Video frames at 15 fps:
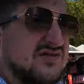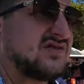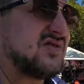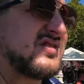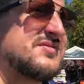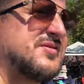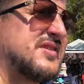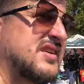to.
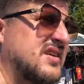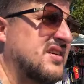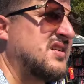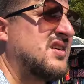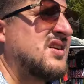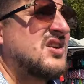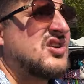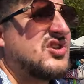So it's pretty,
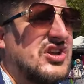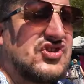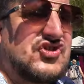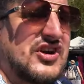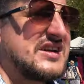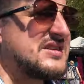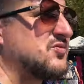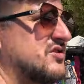the
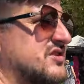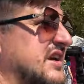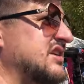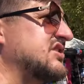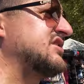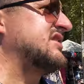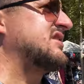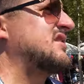
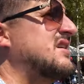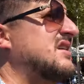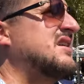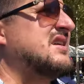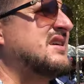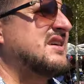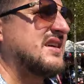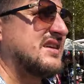transportation
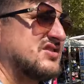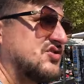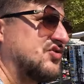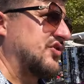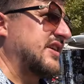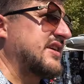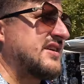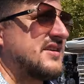is
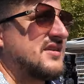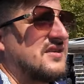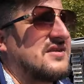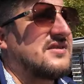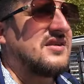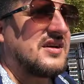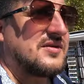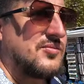great here.
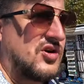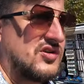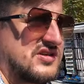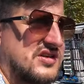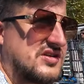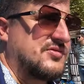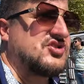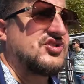Unlike
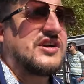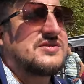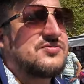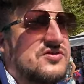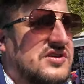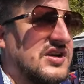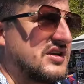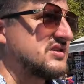Malta, the
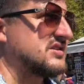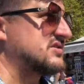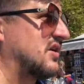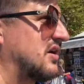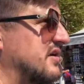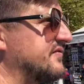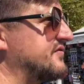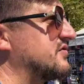transportation is
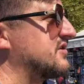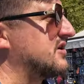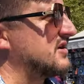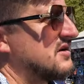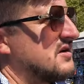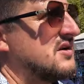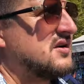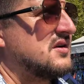awful
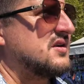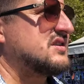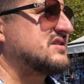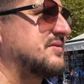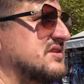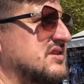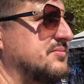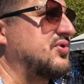there,
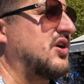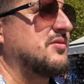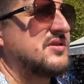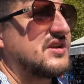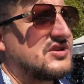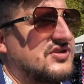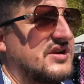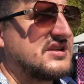especially
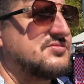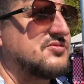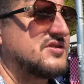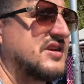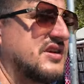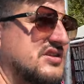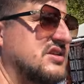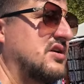public
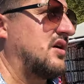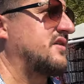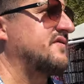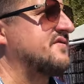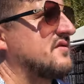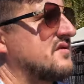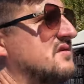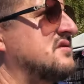transportation,
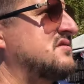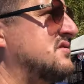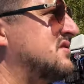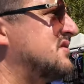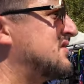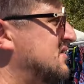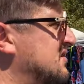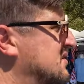awful.
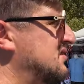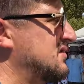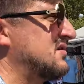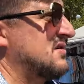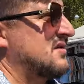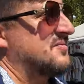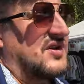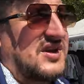
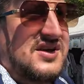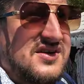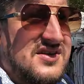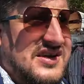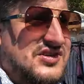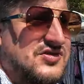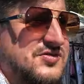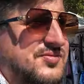But here
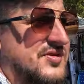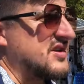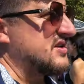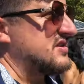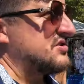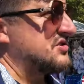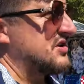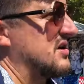they do a pretty
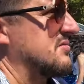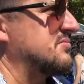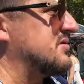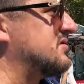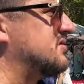good job,